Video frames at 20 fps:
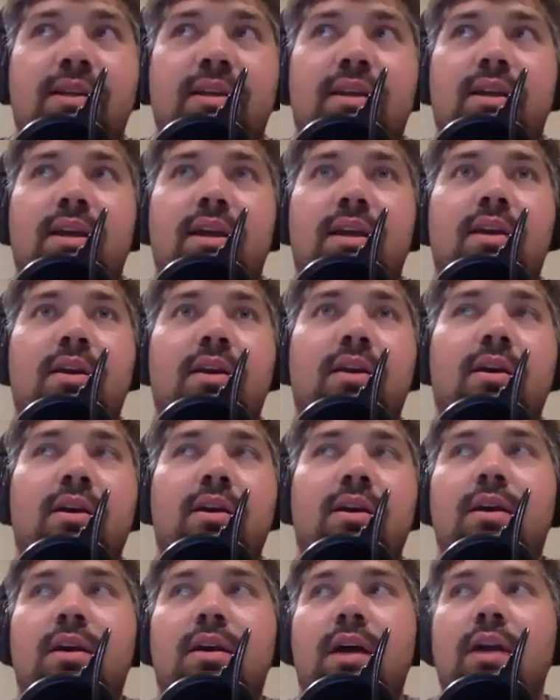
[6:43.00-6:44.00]
did. I
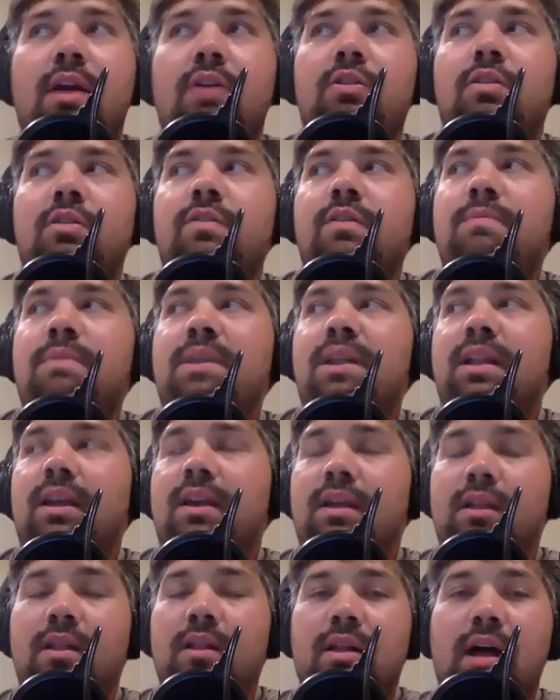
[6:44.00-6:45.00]
don't know if he made like
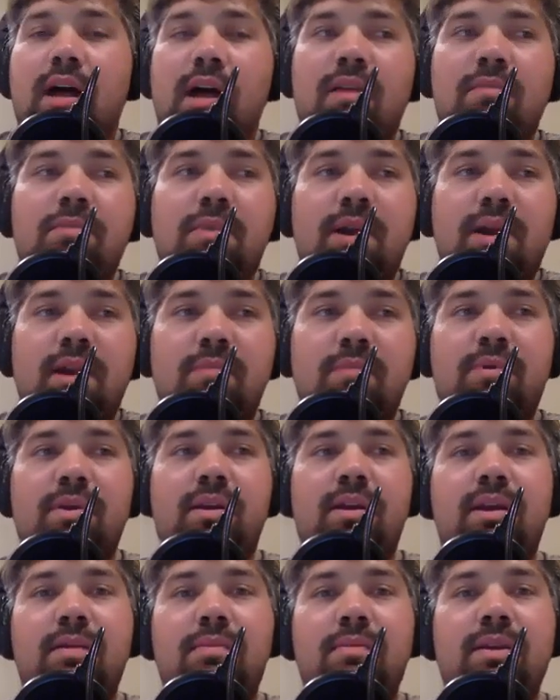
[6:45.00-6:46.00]
a lot of money, but
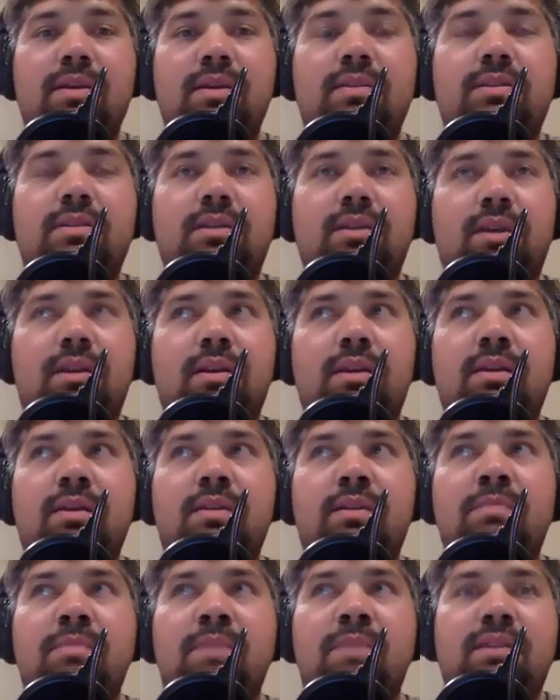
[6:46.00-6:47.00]
he
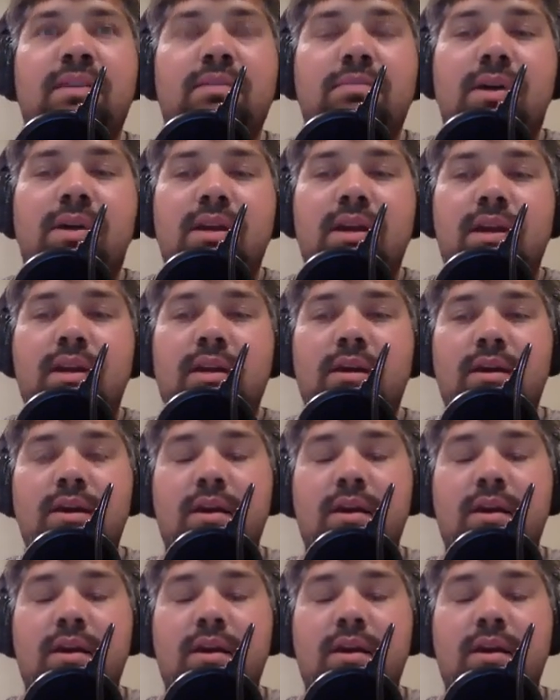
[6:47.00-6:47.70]
did make some money.